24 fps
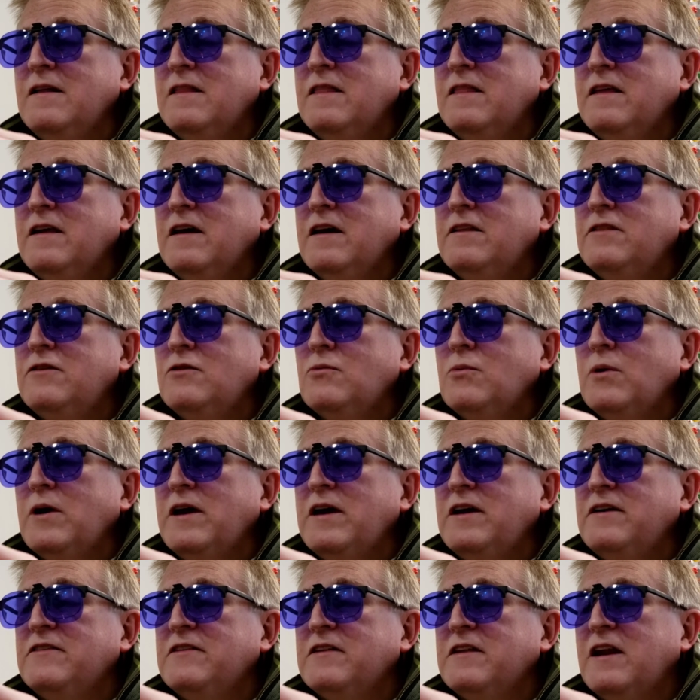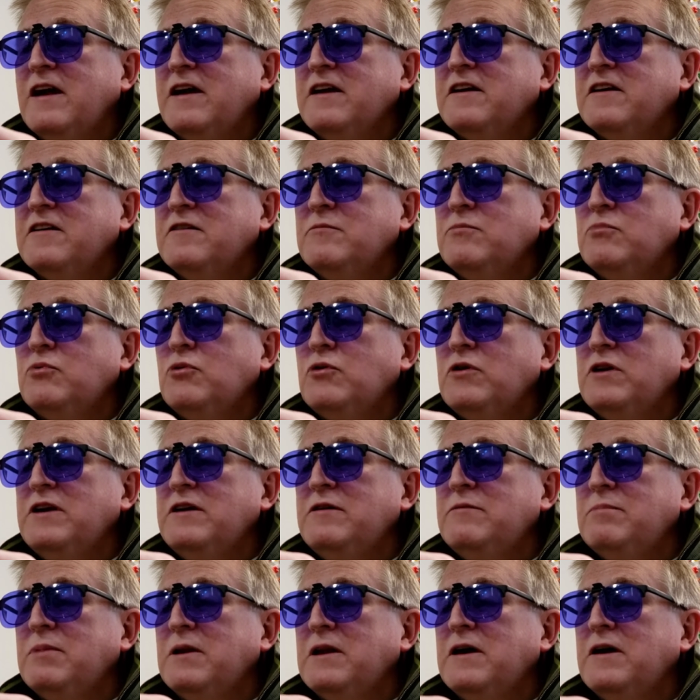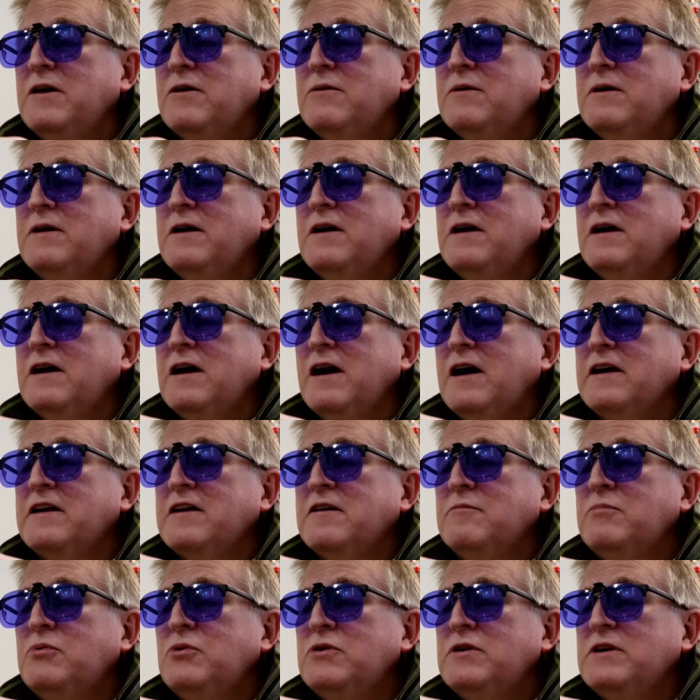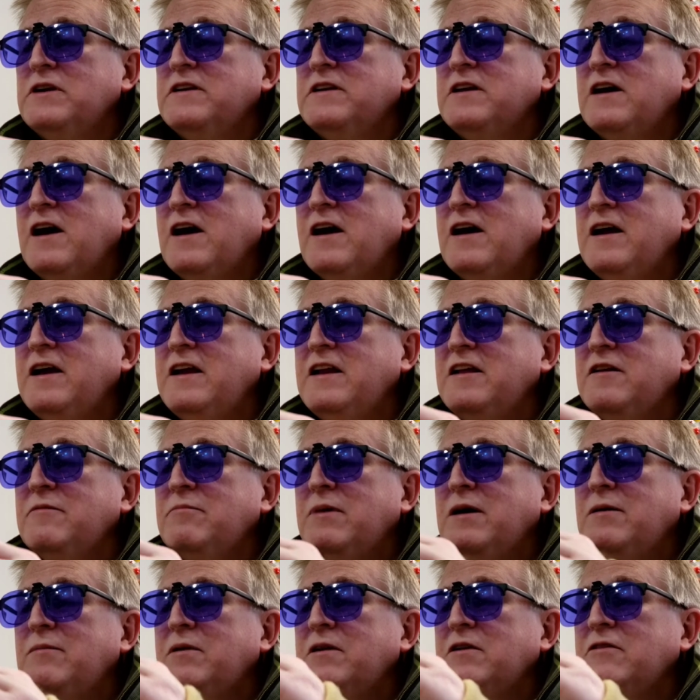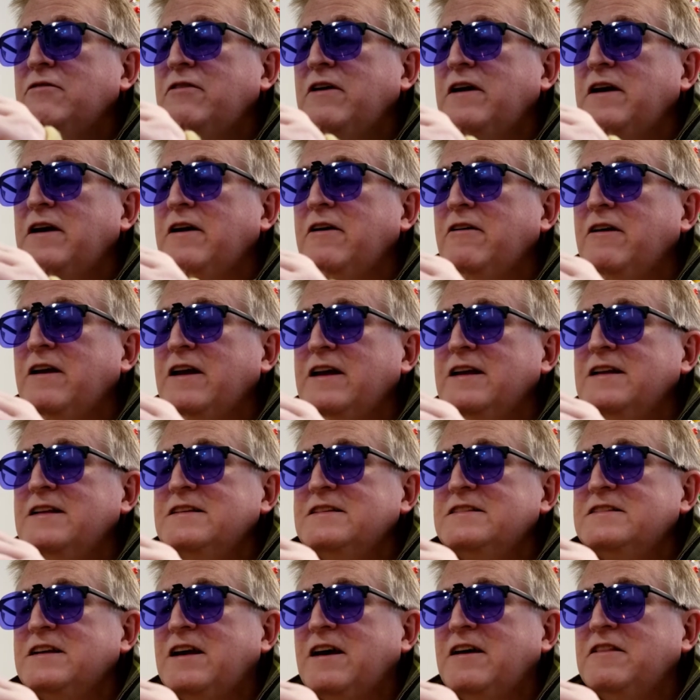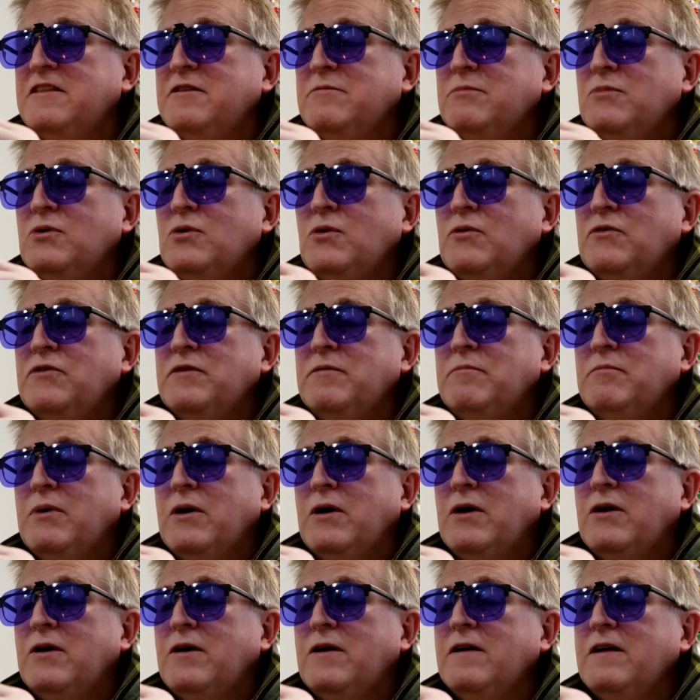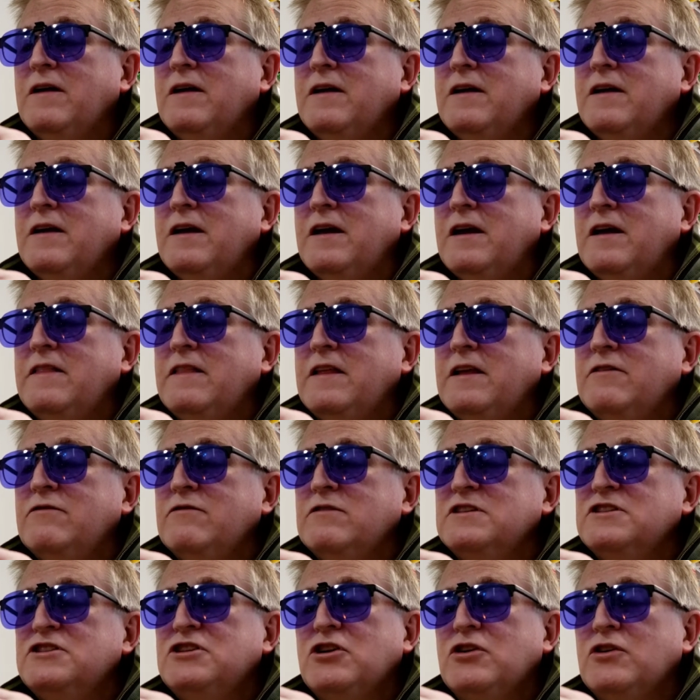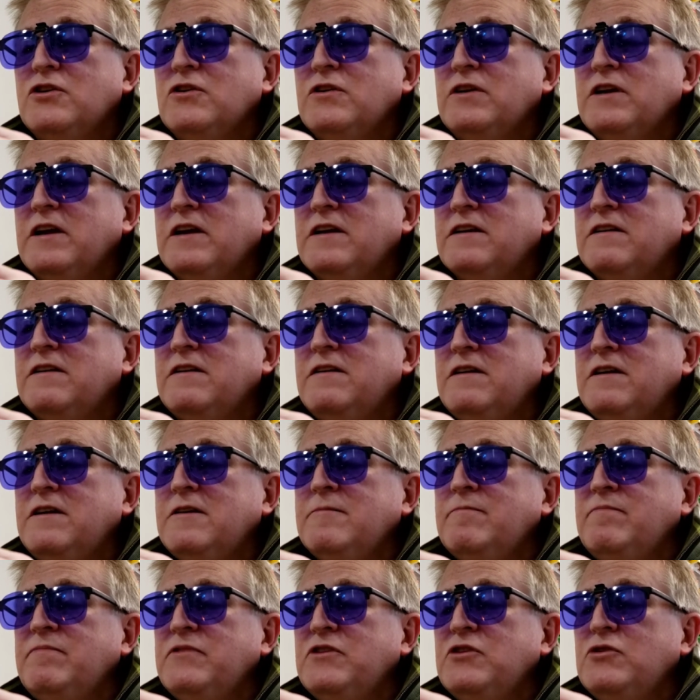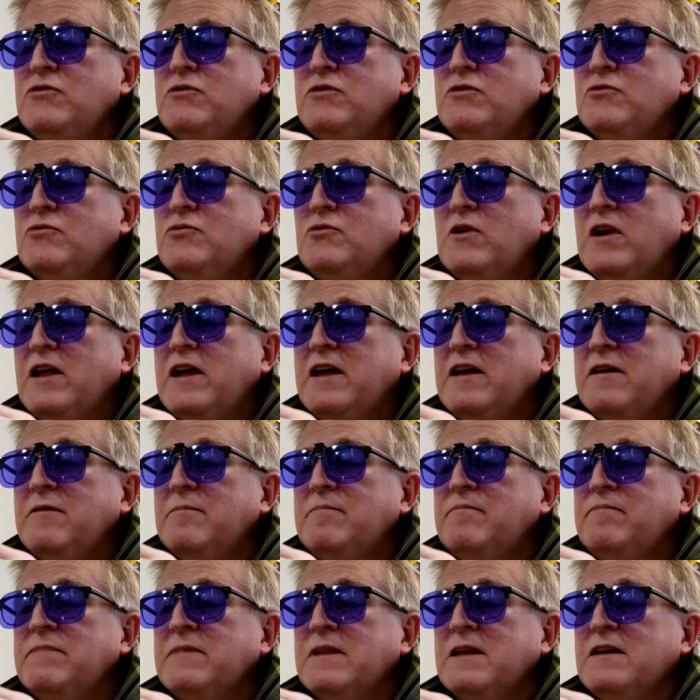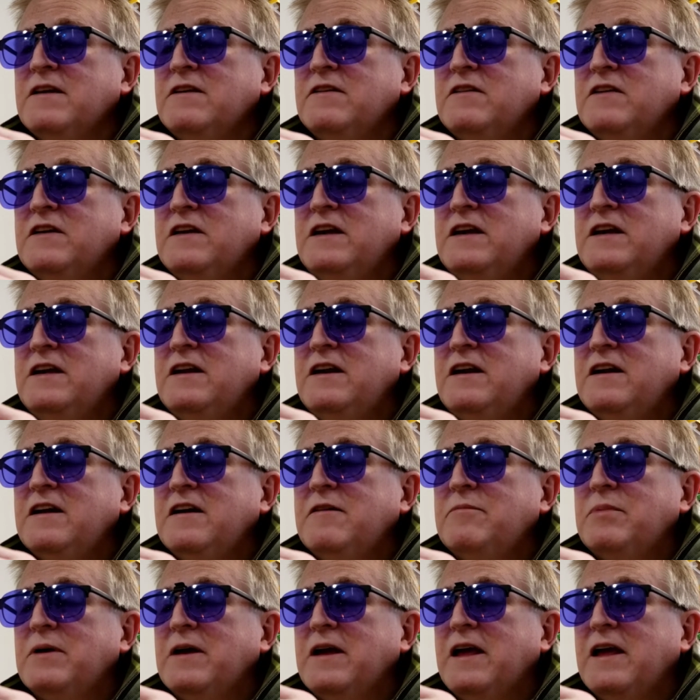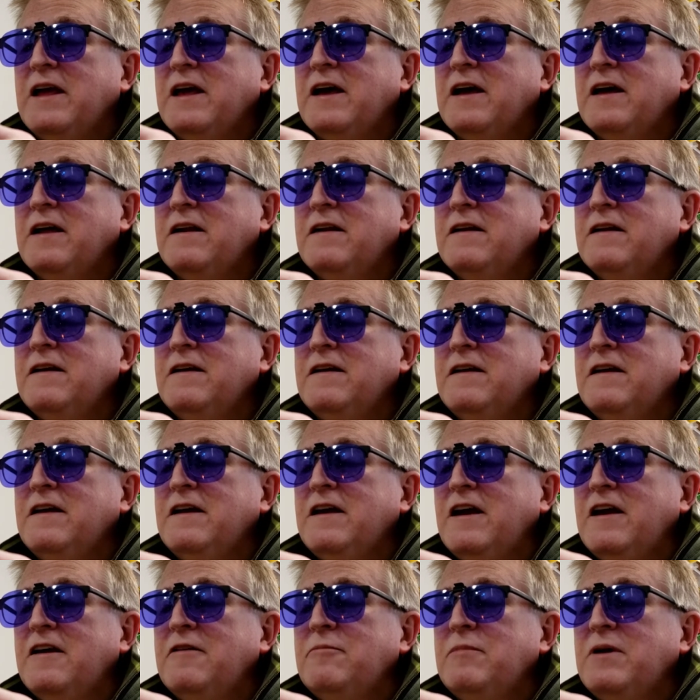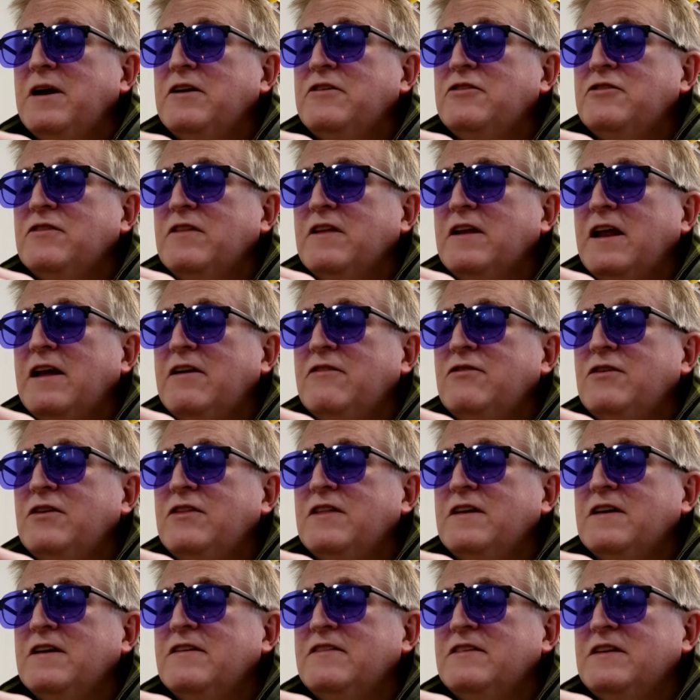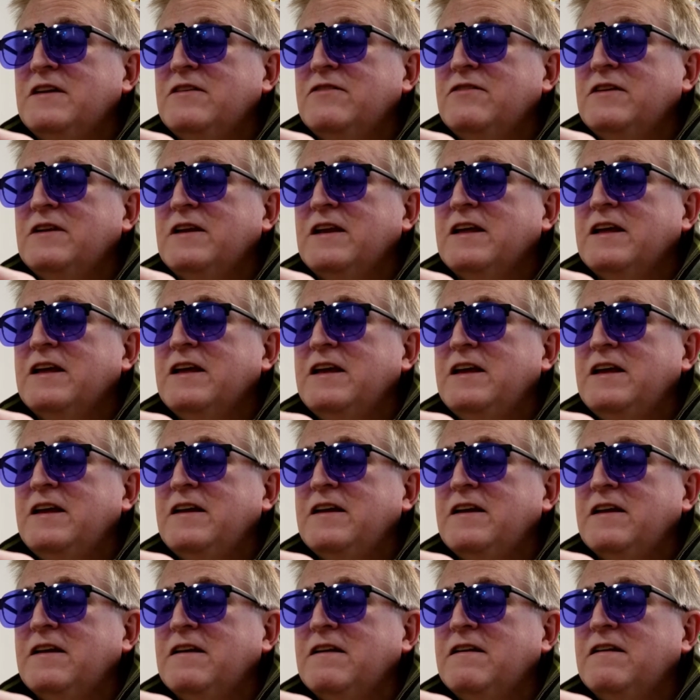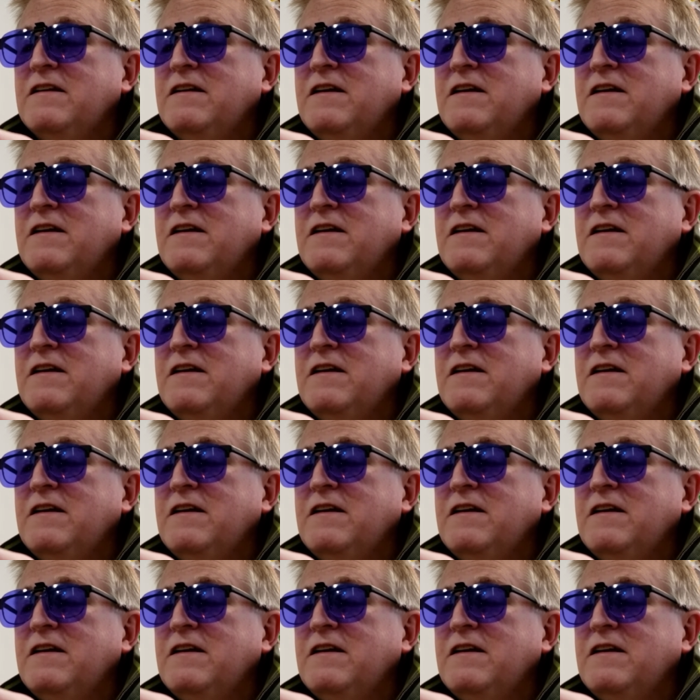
The other way is that I can pre-blow. I can put a tiny bubble of air inside the molten ball and then return it to the flame to heat it up again and make sure that everything is evenly heated.